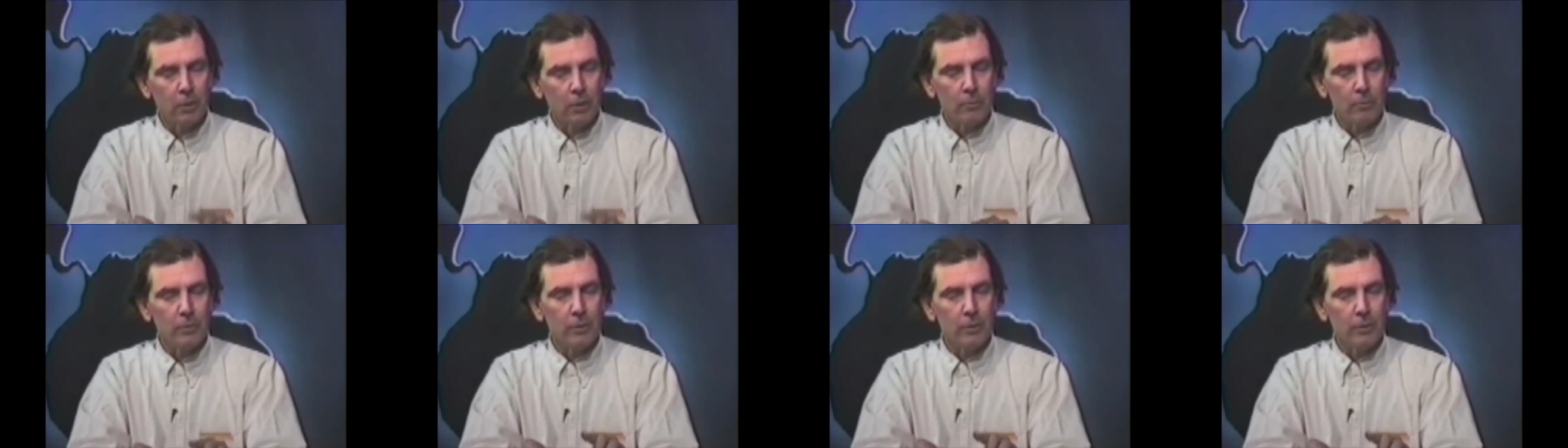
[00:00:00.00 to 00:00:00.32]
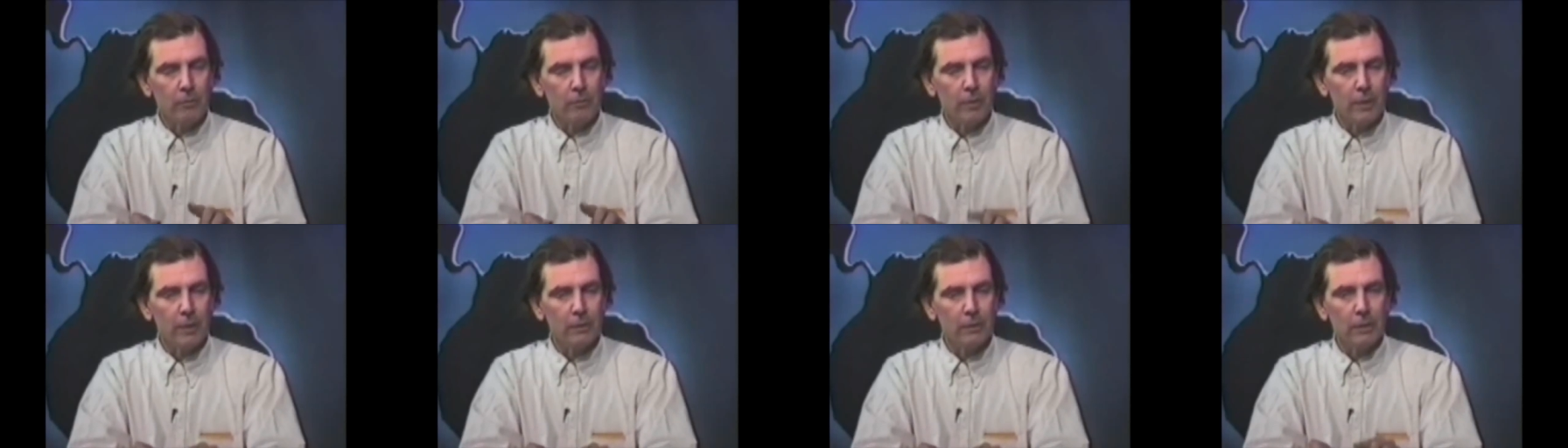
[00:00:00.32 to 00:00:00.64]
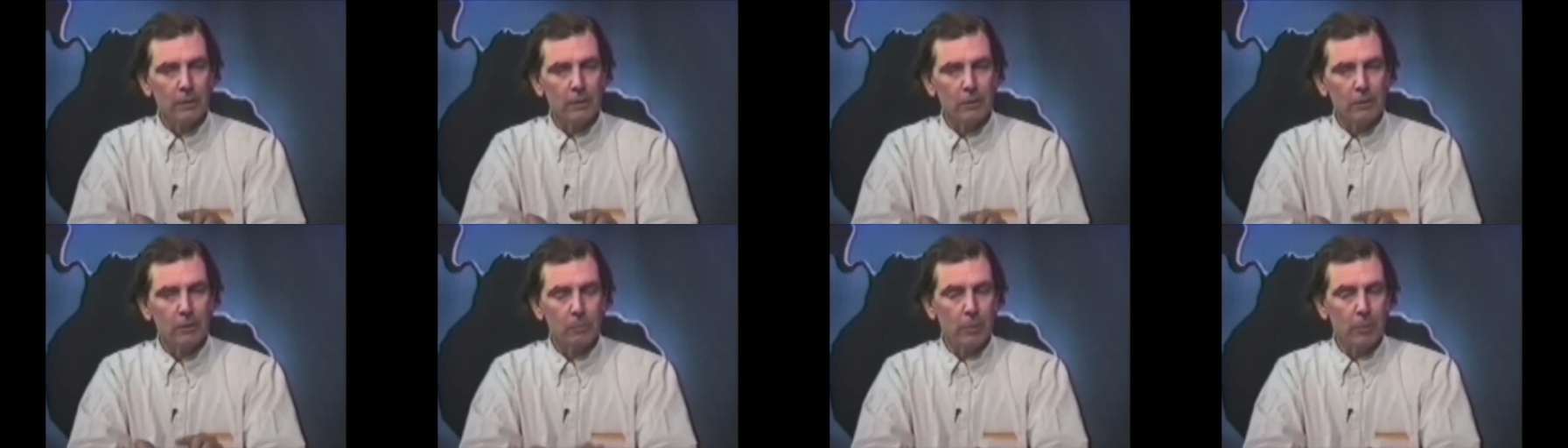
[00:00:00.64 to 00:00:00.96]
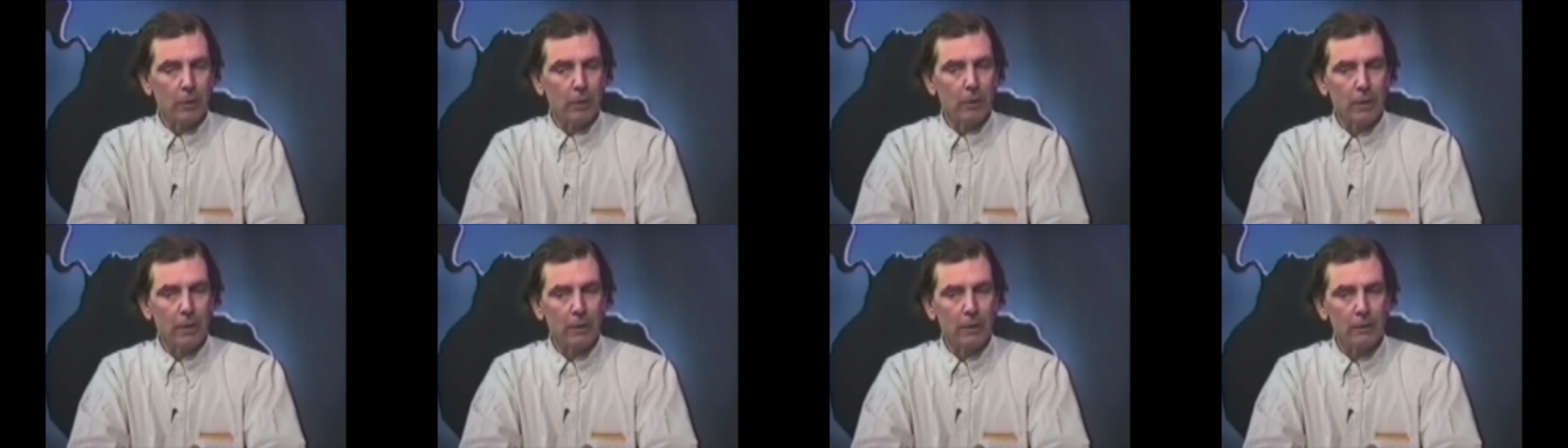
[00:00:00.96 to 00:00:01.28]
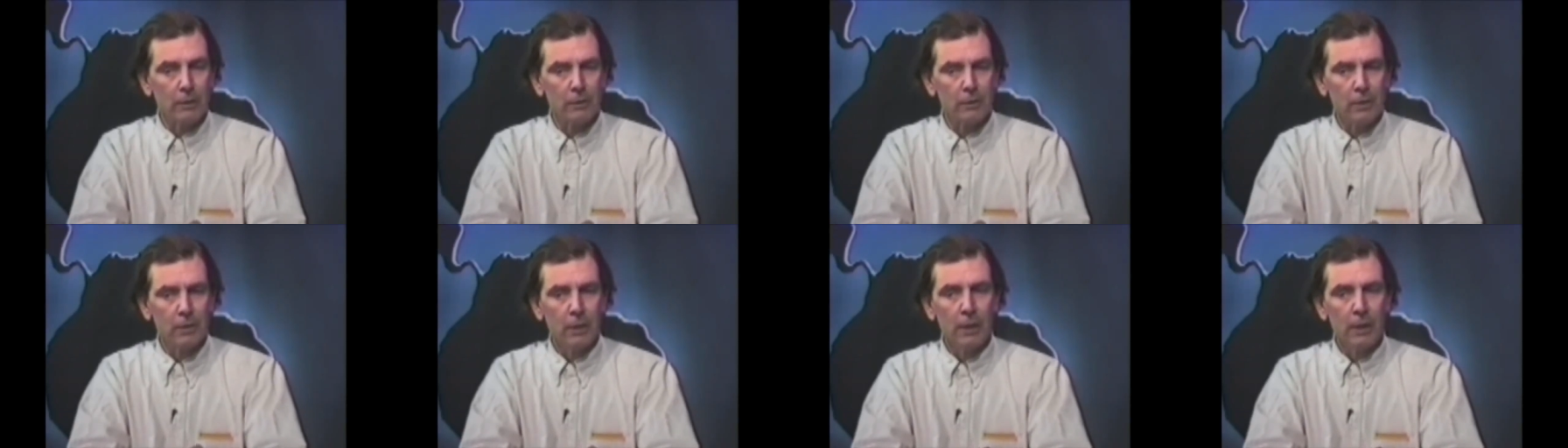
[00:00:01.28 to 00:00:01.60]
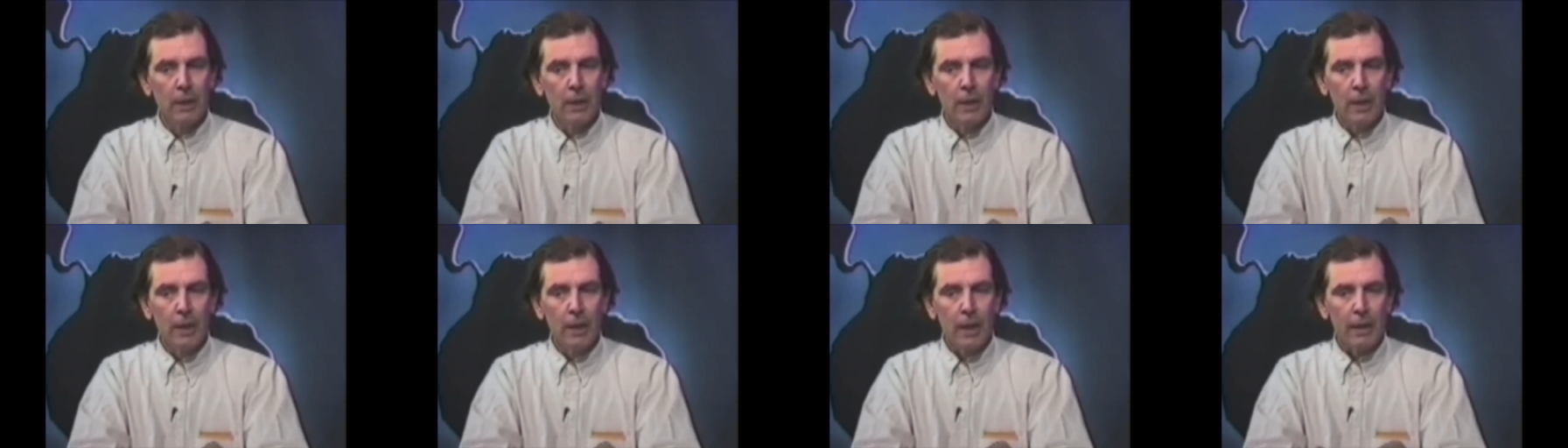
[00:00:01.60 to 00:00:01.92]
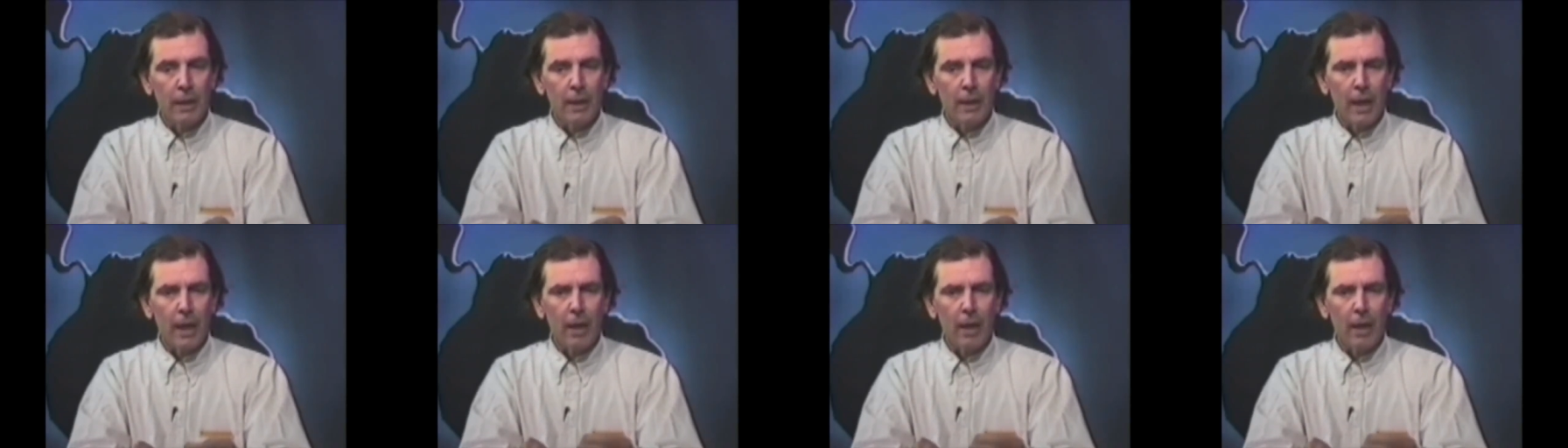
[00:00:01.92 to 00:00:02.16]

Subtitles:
terms of this experience. And